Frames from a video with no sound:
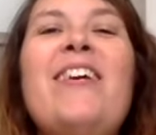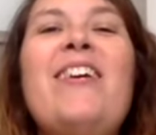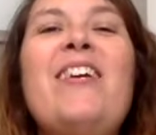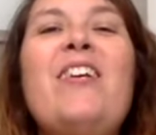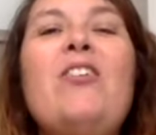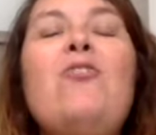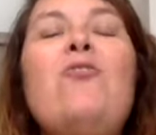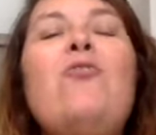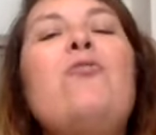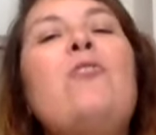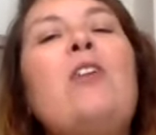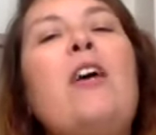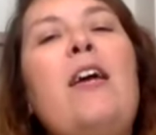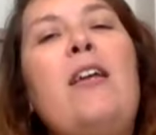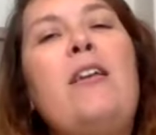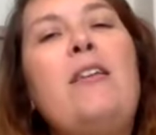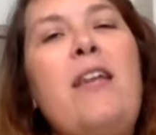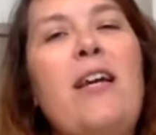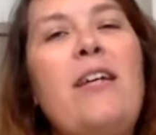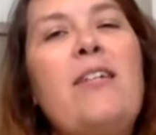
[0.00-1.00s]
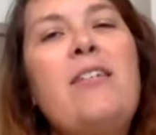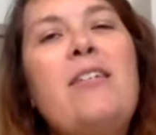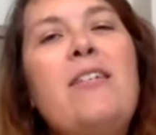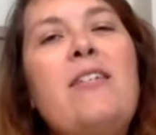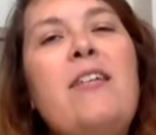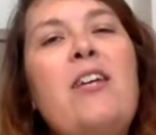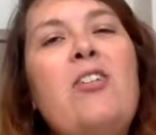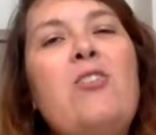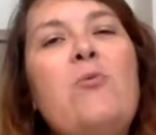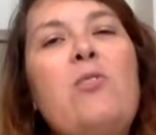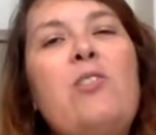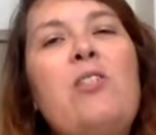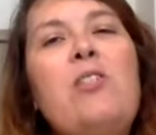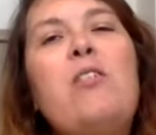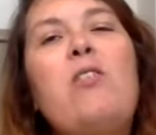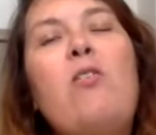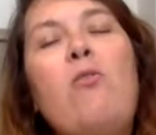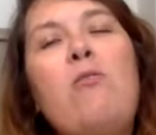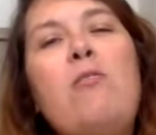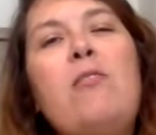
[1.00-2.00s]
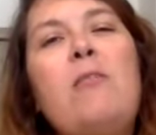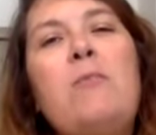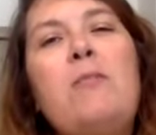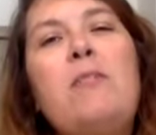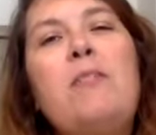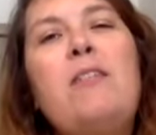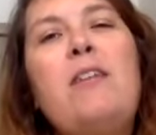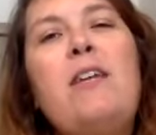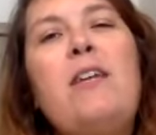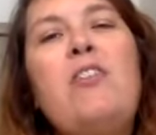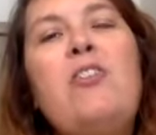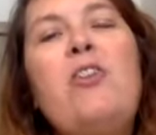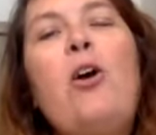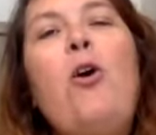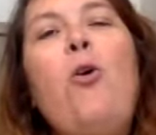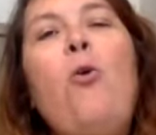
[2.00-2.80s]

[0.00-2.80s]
into the next stage, which is concept stage,